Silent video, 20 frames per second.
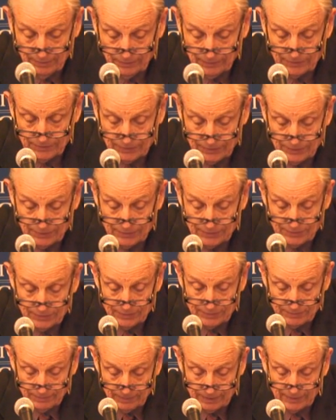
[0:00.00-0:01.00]
which
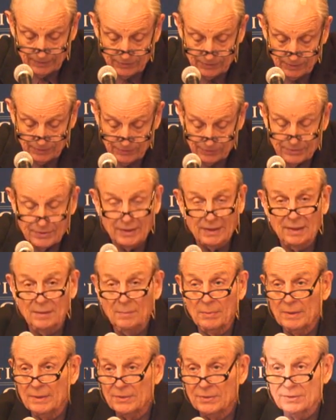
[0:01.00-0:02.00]
is what he says is
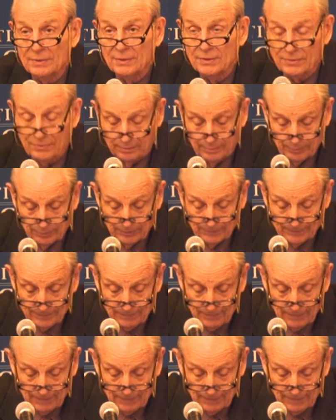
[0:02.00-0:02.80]
taking place in this tribunal.